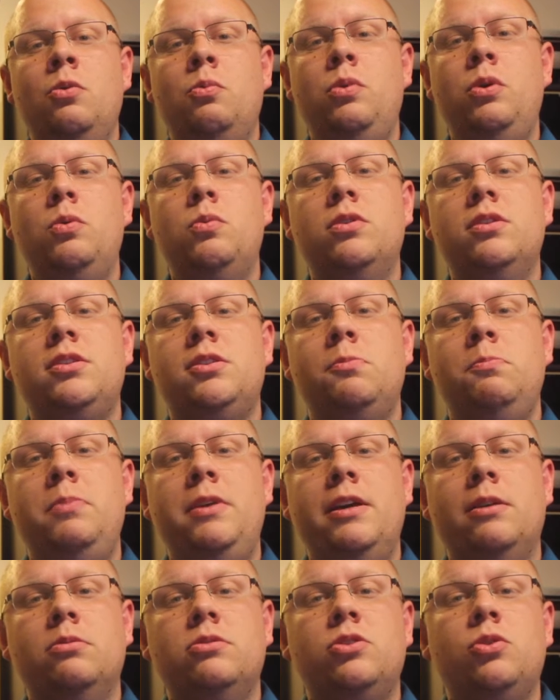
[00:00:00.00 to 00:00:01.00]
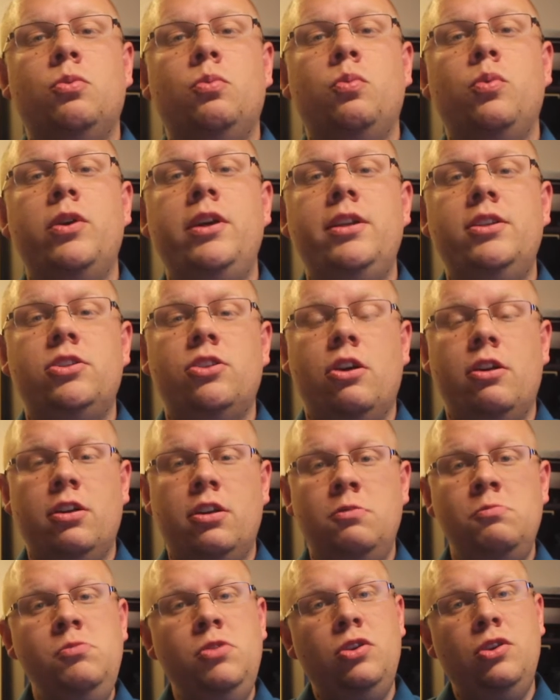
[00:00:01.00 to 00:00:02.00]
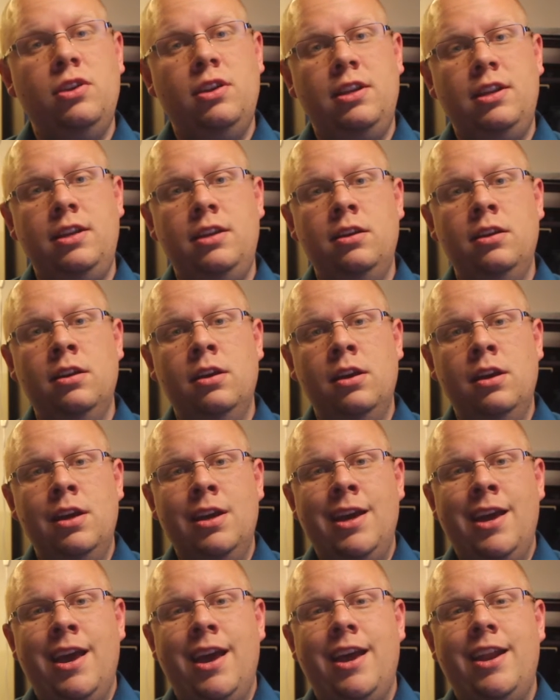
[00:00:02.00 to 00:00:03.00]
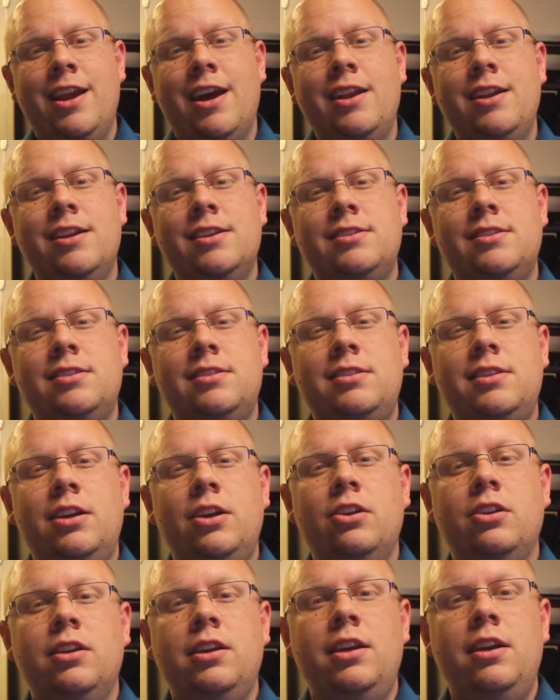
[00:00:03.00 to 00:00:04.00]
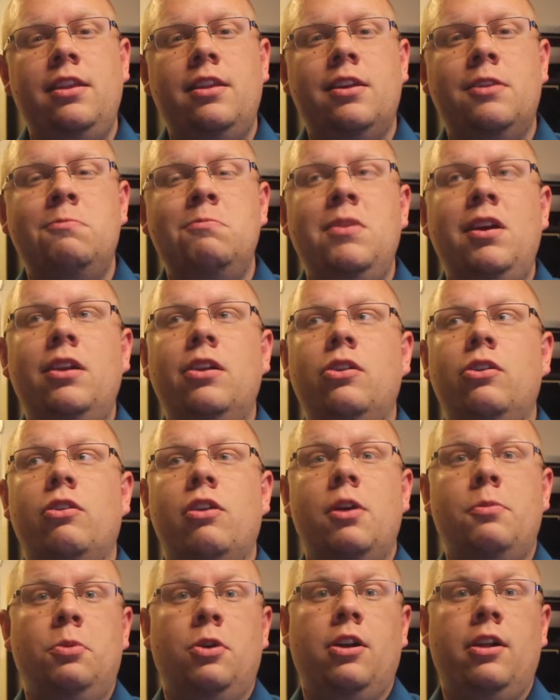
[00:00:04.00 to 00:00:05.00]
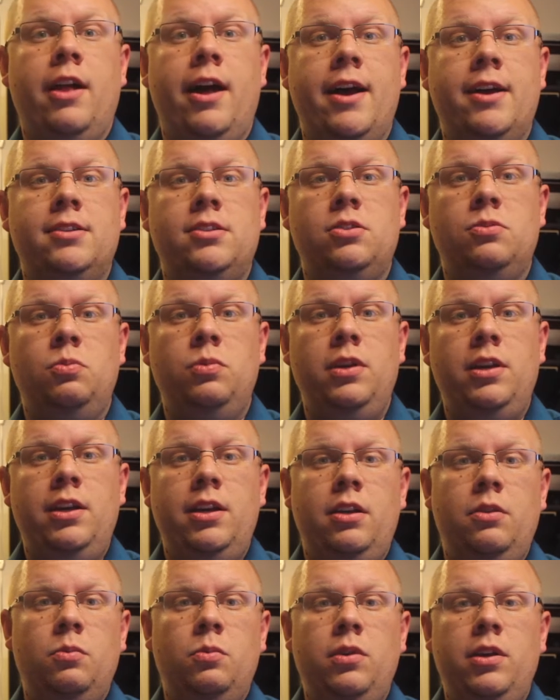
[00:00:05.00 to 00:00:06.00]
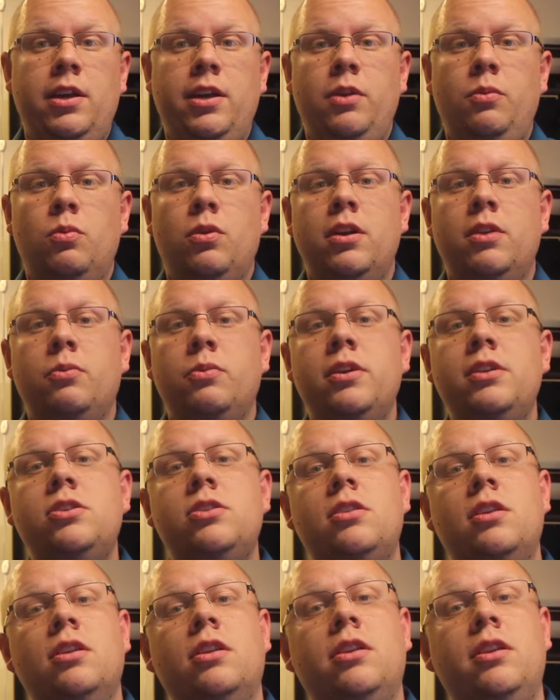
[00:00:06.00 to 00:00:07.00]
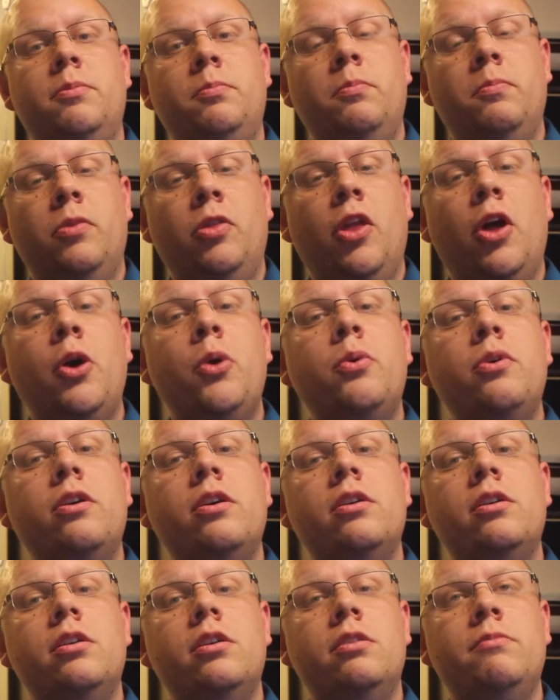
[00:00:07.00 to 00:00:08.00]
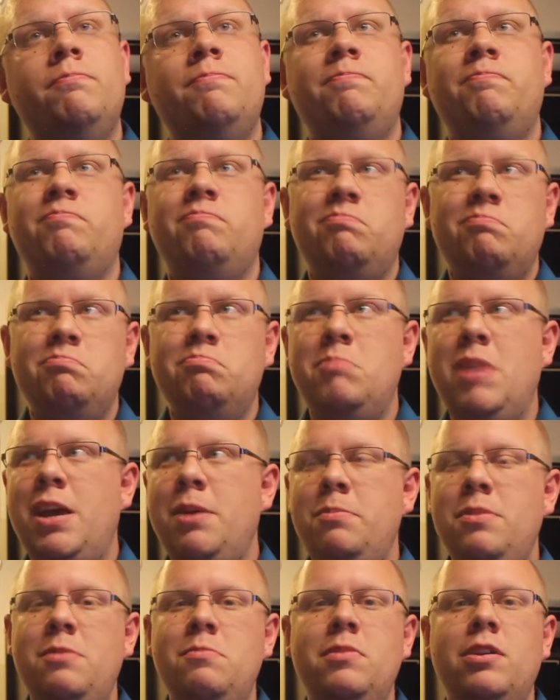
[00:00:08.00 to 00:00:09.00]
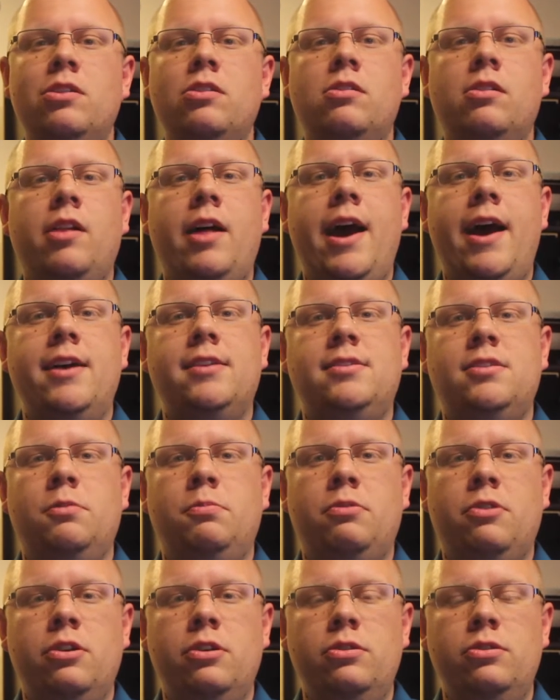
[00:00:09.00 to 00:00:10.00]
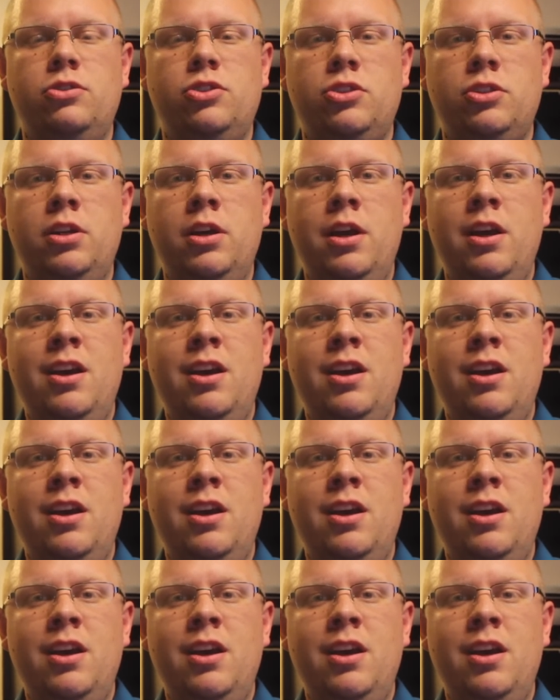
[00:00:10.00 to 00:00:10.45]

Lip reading: we want to be able to reach our community, and not necessarily the middle or upper class. We want to reach the lower, maybe middle class approach.